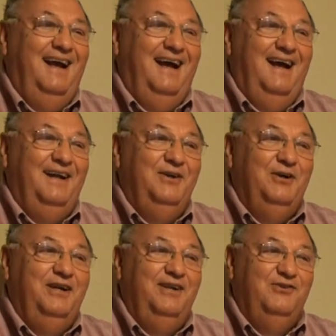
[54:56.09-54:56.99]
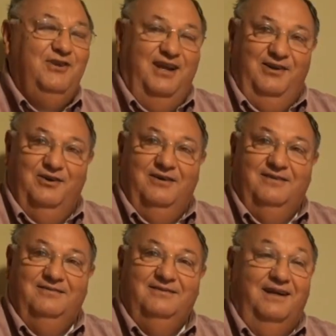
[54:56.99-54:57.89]
uh, during his tenure
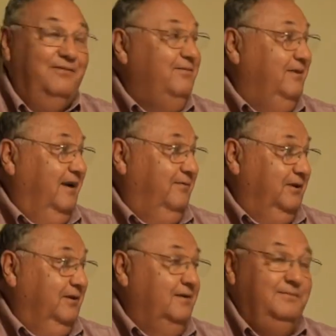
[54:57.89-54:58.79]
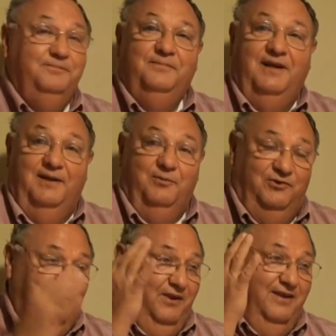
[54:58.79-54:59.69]
of governor, and he was
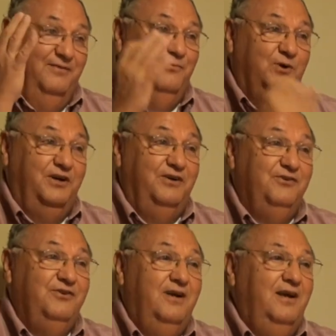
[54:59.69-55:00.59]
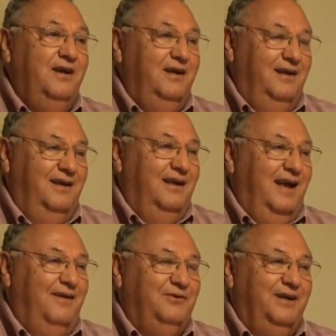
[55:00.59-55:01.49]
only there four years.
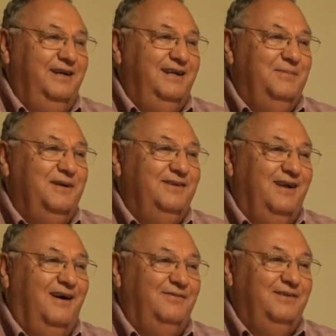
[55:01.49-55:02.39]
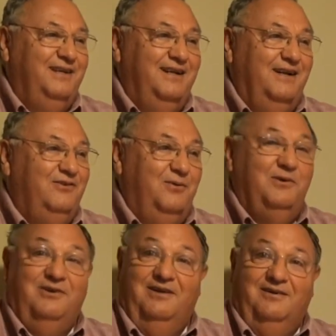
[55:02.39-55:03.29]
After 18 months in office, he announced he
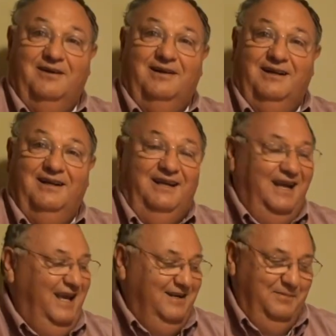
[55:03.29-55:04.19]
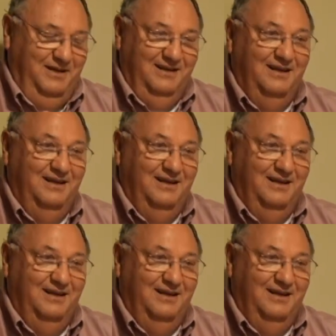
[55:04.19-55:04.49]
wasn't going to run again. He hated being